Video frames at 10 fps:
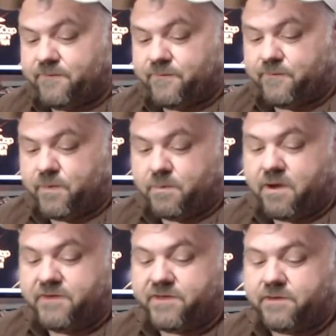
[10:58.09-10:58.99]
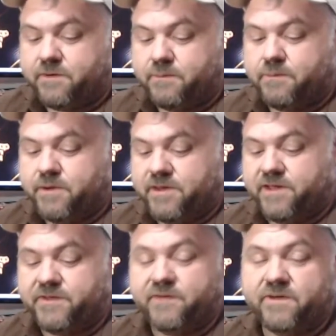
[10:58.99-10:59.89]
For the price that they're putting
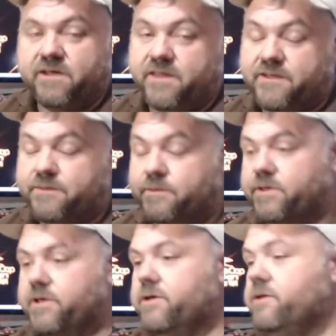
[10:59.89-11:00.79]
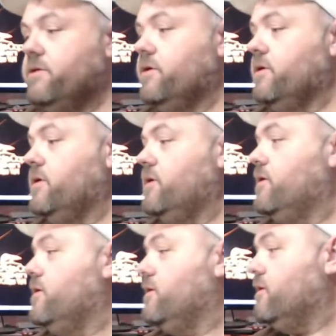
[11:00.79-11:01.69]
that stuff out, that's really good.
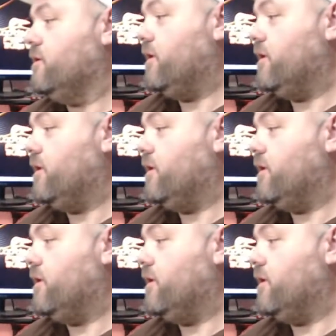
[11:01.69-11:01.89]
I